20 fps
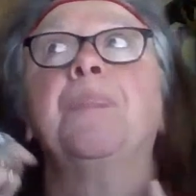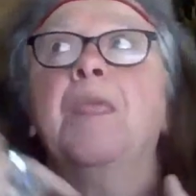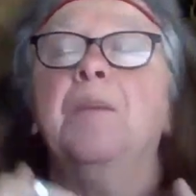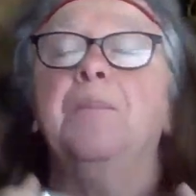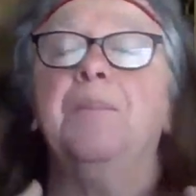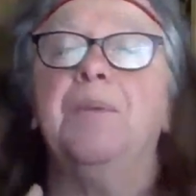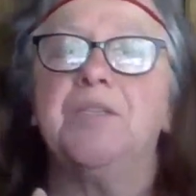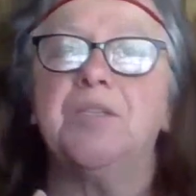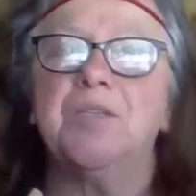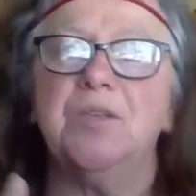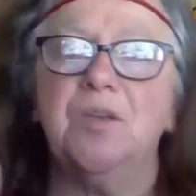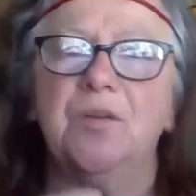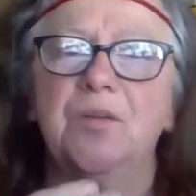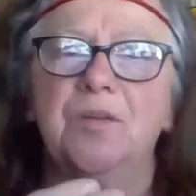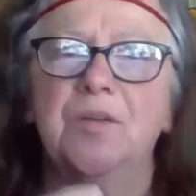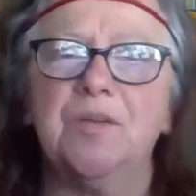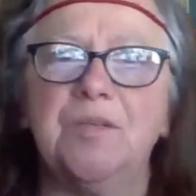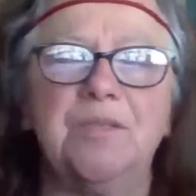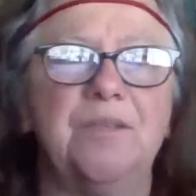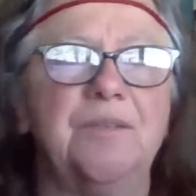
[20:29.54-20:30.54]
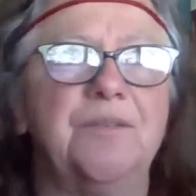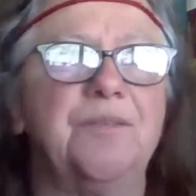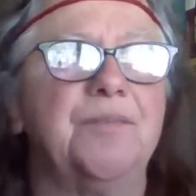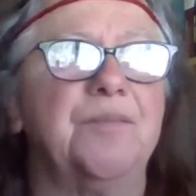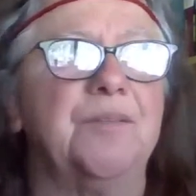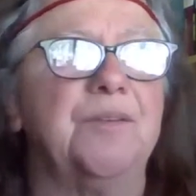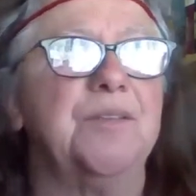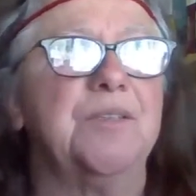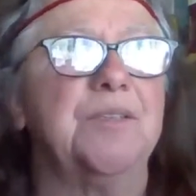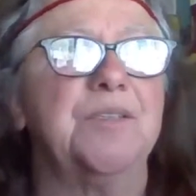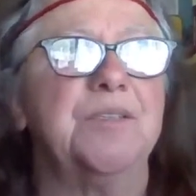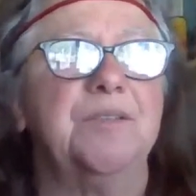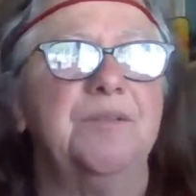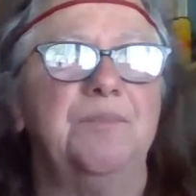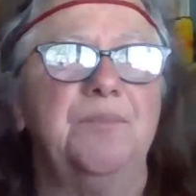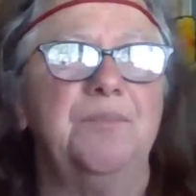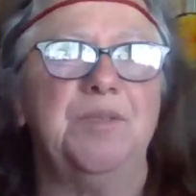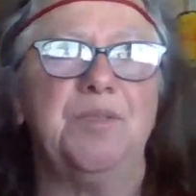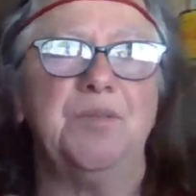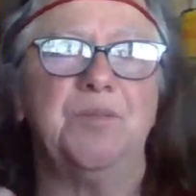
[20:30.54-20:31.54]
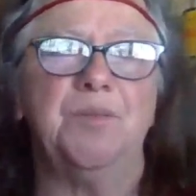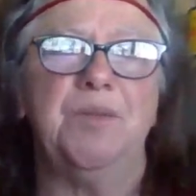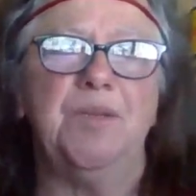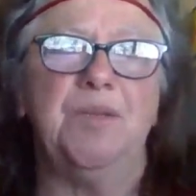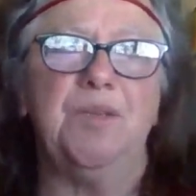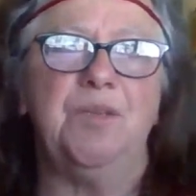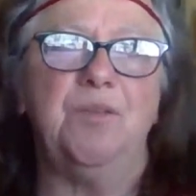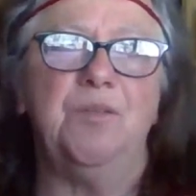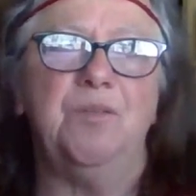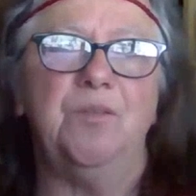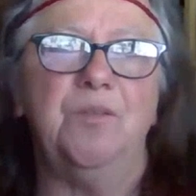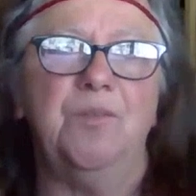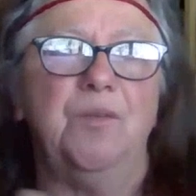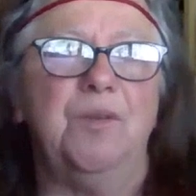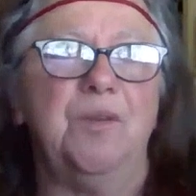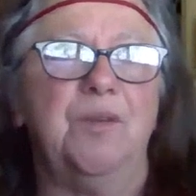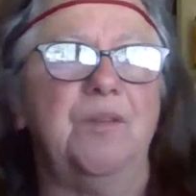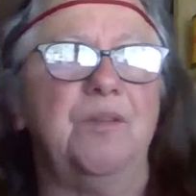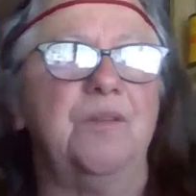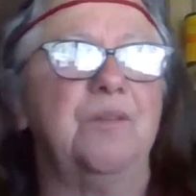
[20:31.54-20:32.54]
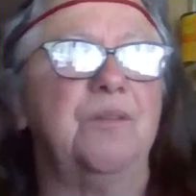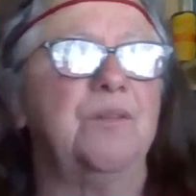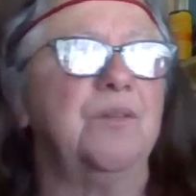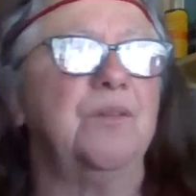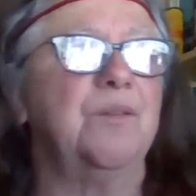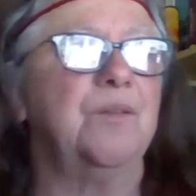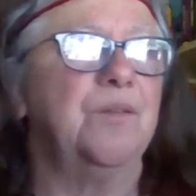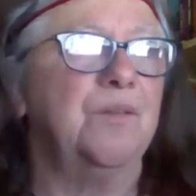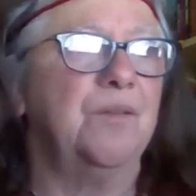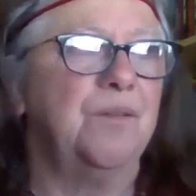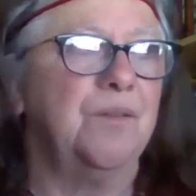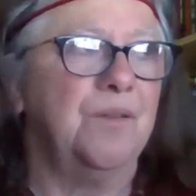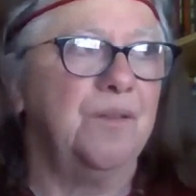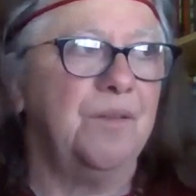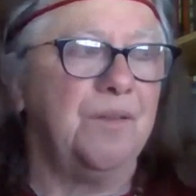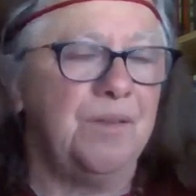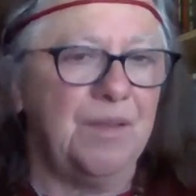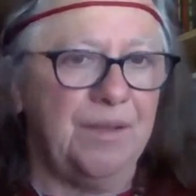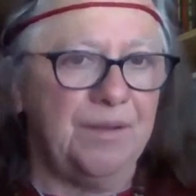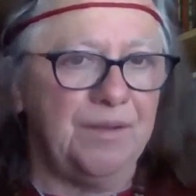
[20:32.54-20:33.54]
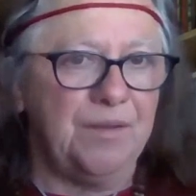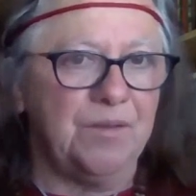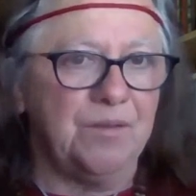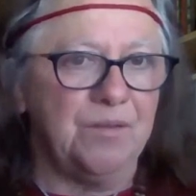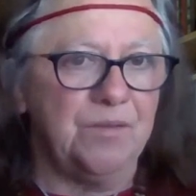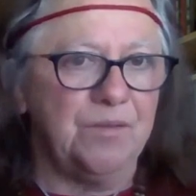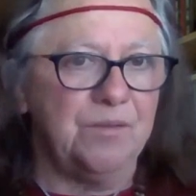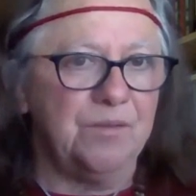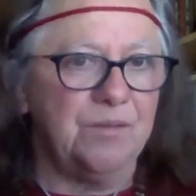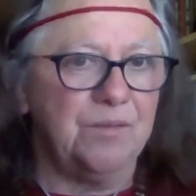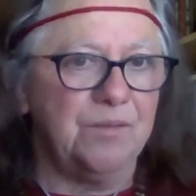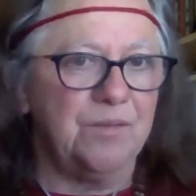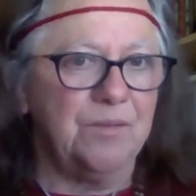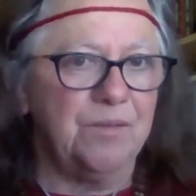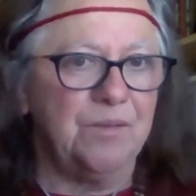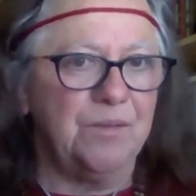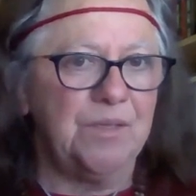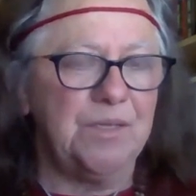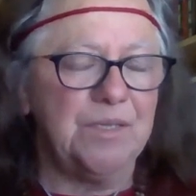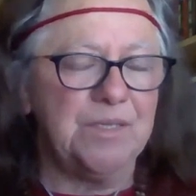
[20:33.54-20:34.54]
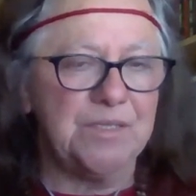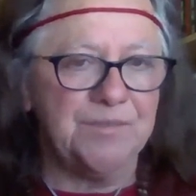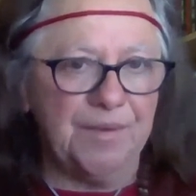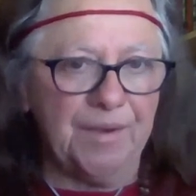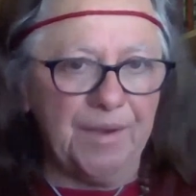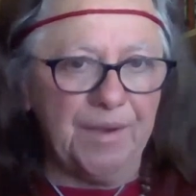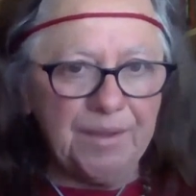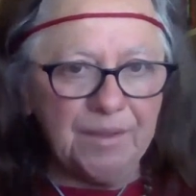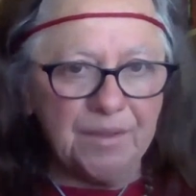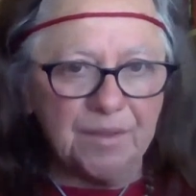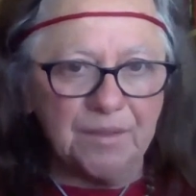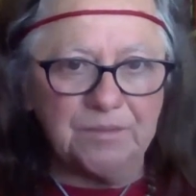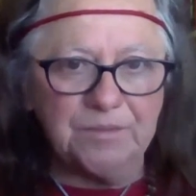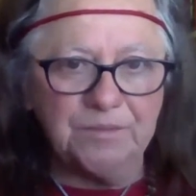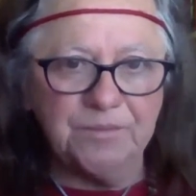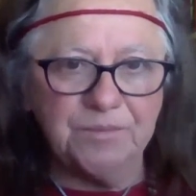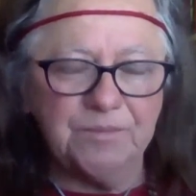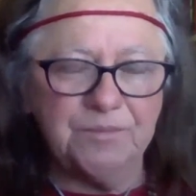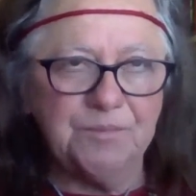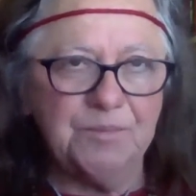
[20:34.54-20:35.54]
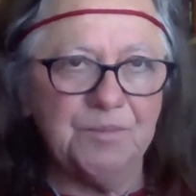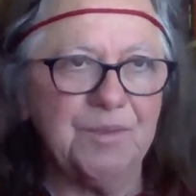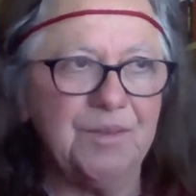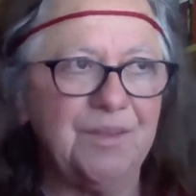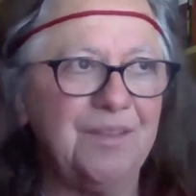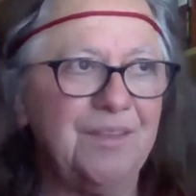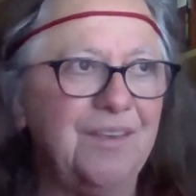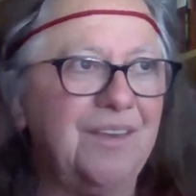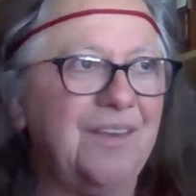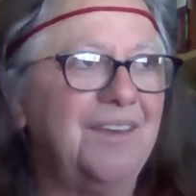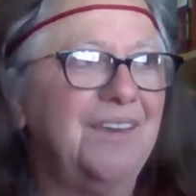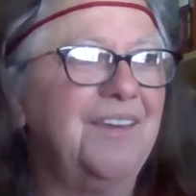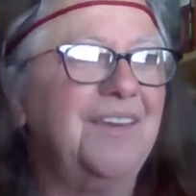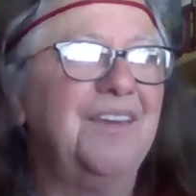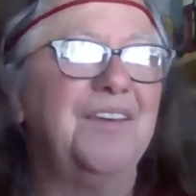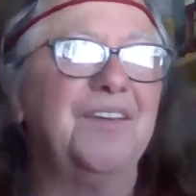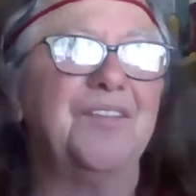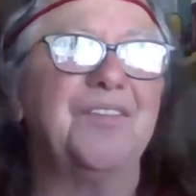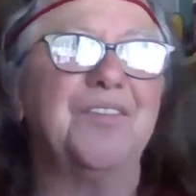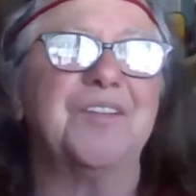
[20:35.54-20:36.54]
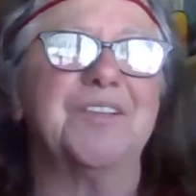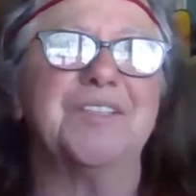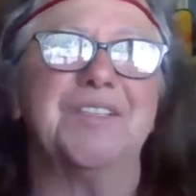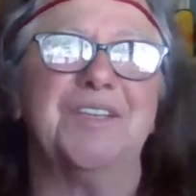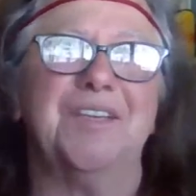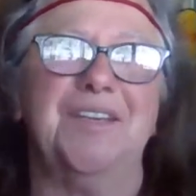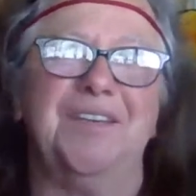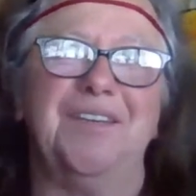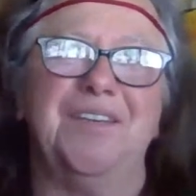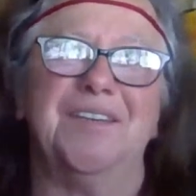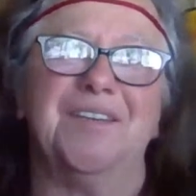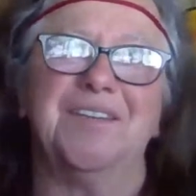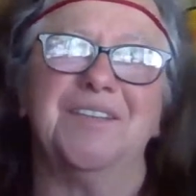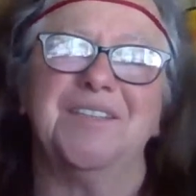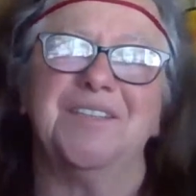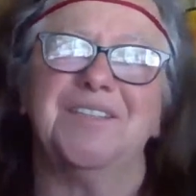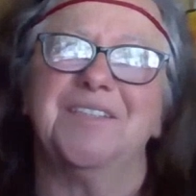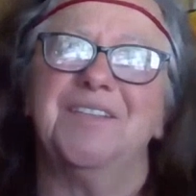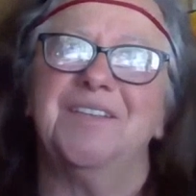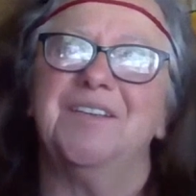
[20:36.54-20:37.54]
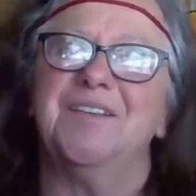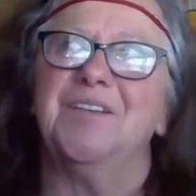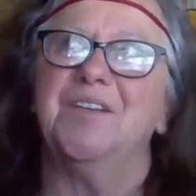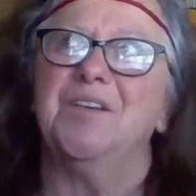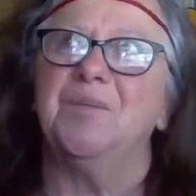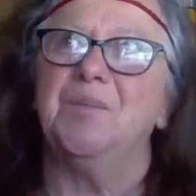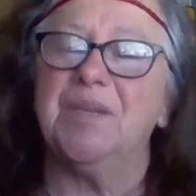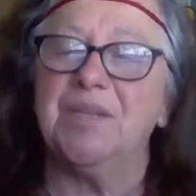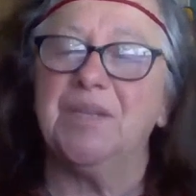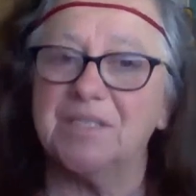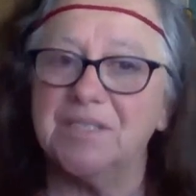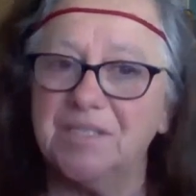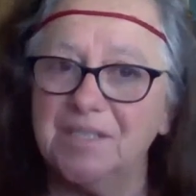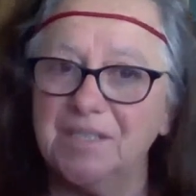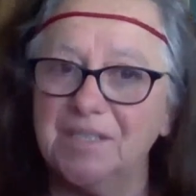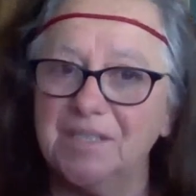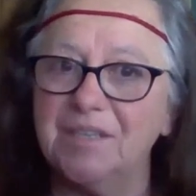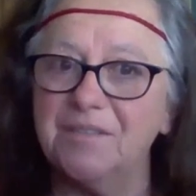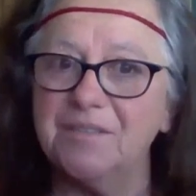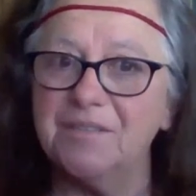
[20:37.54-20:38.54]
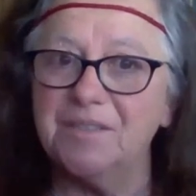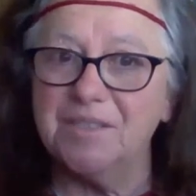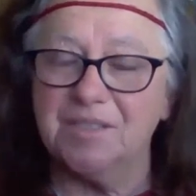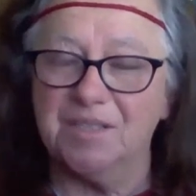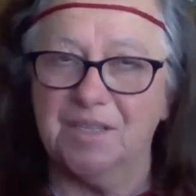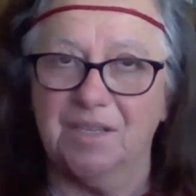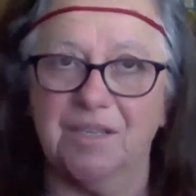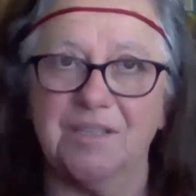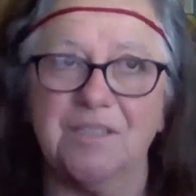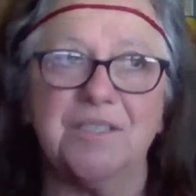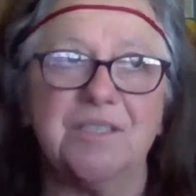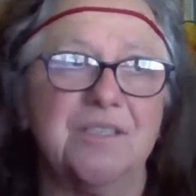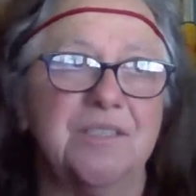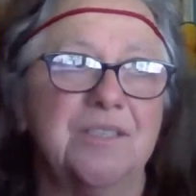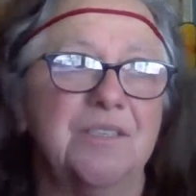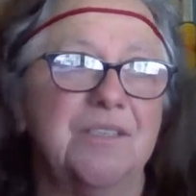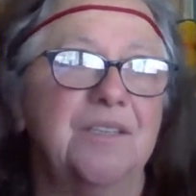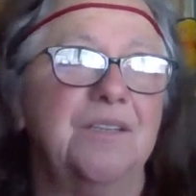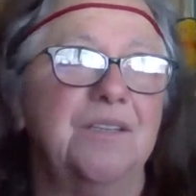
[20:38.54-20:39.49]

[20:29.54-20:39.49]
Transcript: But to know the difference between you and not you is vital for psychics, because then it gives us